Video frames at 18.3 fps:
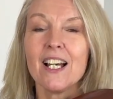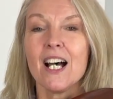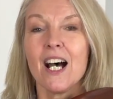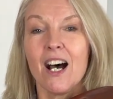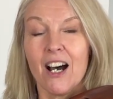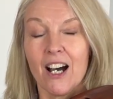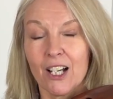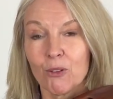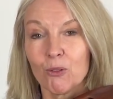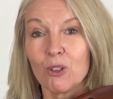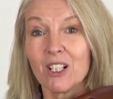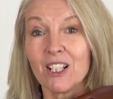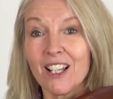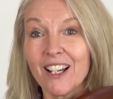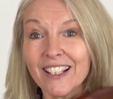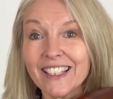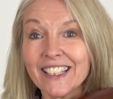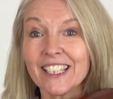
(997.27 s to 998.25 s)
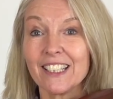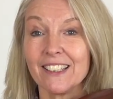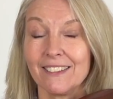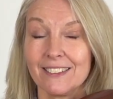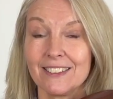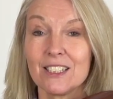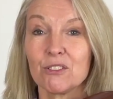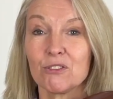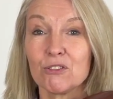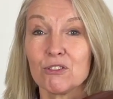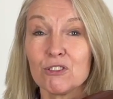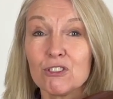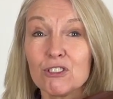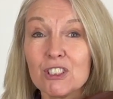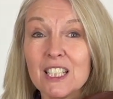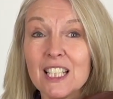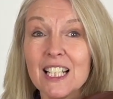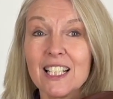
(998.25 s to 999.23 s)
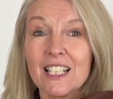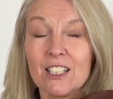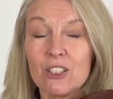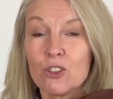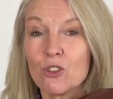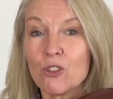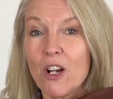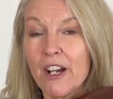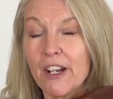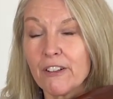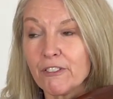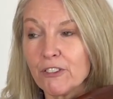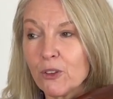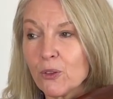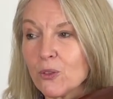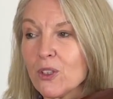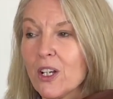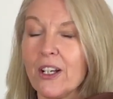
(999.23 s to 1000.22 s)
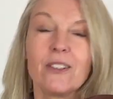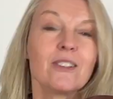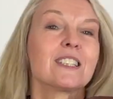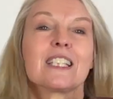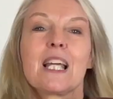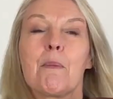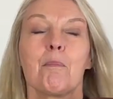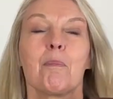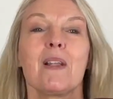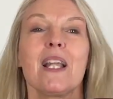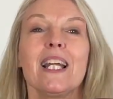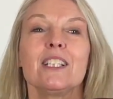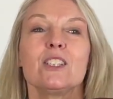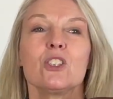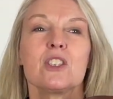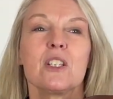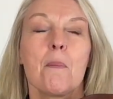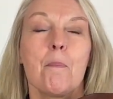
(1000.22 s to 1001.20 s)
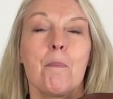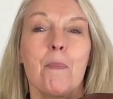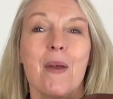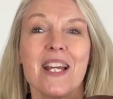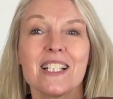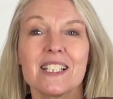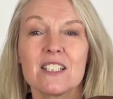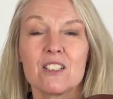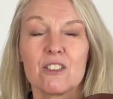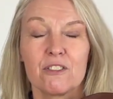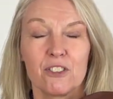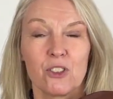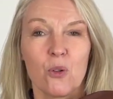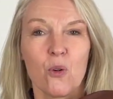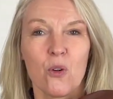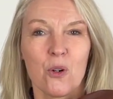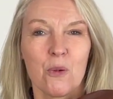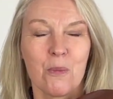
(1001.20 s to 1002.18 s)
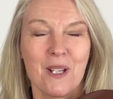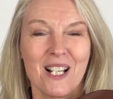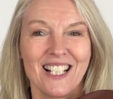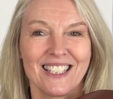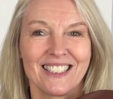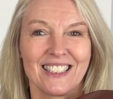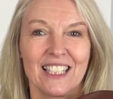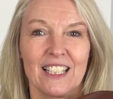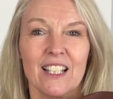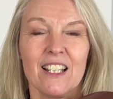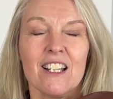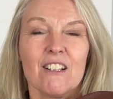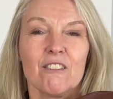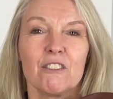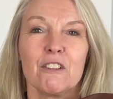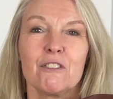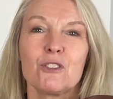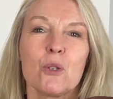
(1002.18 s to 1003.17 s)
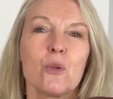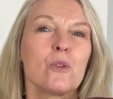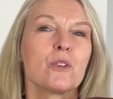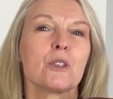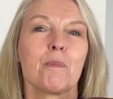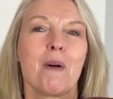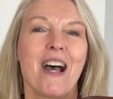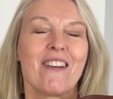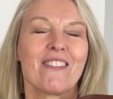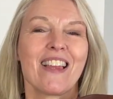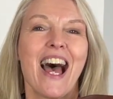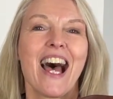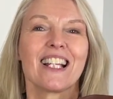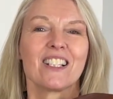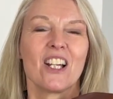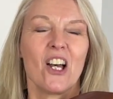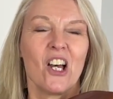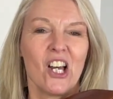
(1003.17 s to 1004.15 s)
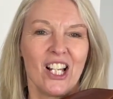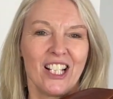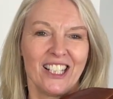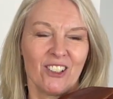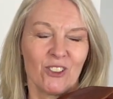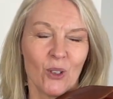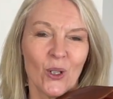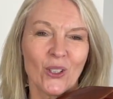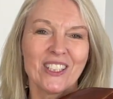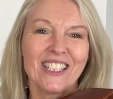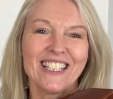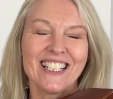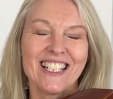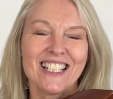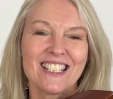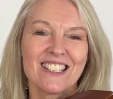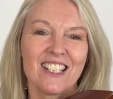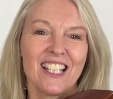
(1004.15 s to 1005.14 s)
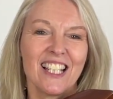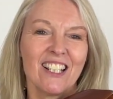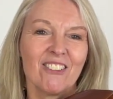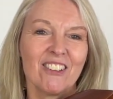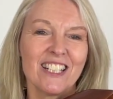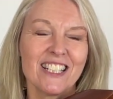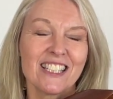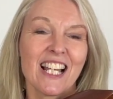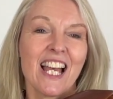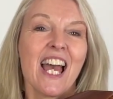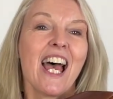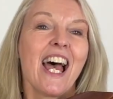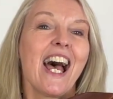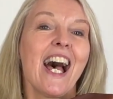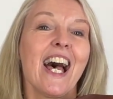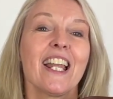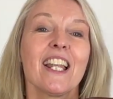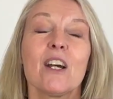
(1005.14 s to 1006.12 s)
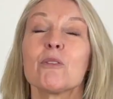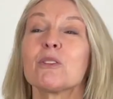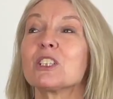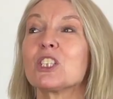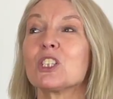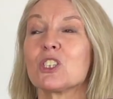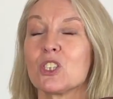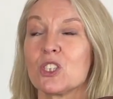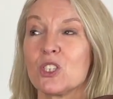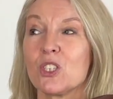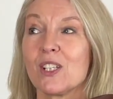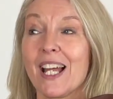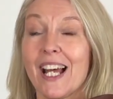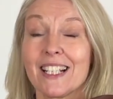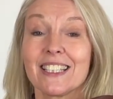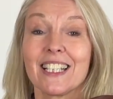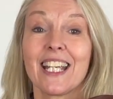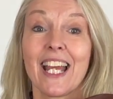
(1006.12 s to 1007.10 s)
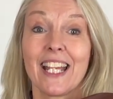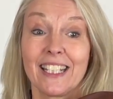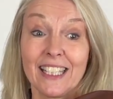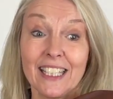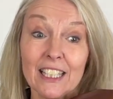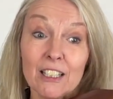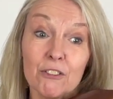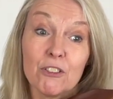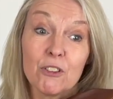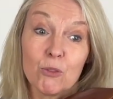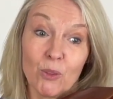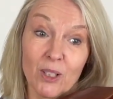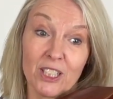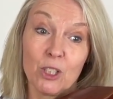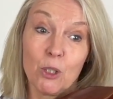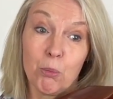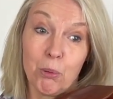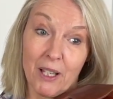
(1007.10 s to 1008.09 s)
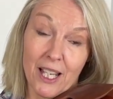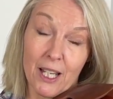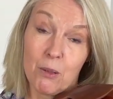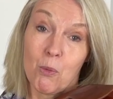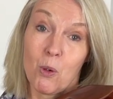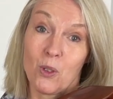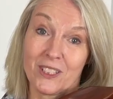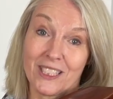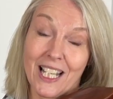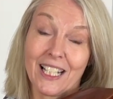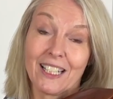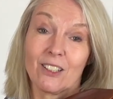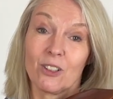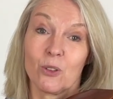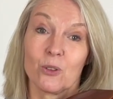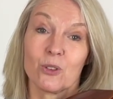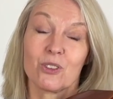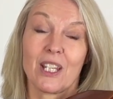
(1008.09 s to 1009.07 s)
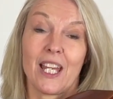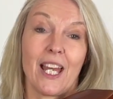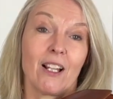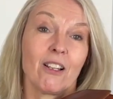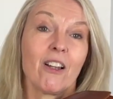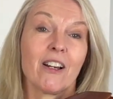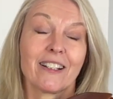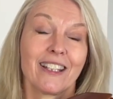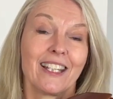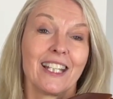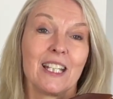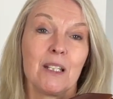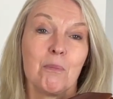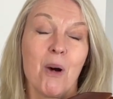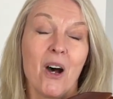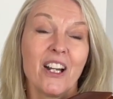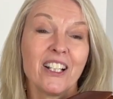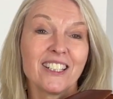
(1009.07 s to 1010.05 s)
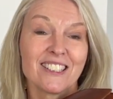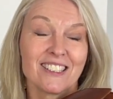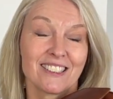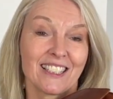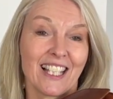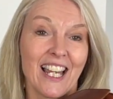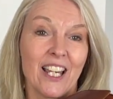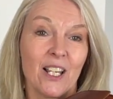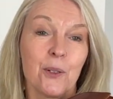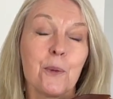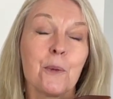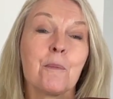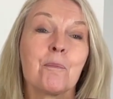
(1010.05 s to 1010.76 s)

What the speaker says: I would like you to really drive your notes and play to the best of your ability. We've talked about that earlier on in this series, and I want you to do that again. Even when you play a more technical scale like the E minor scale,